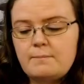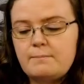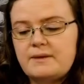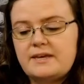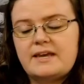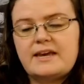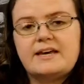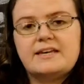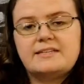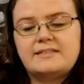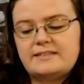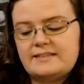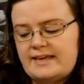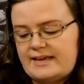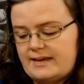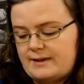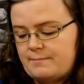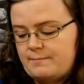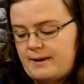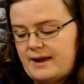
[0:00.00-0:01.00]
Because
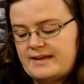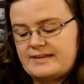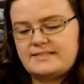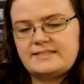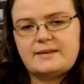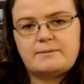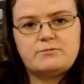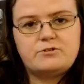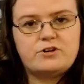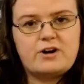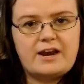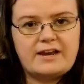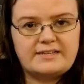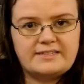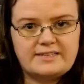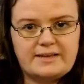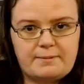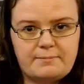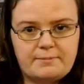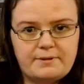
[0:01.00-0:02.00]
like a bicep
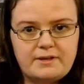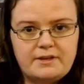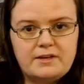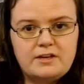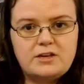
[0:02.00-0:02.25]
tricep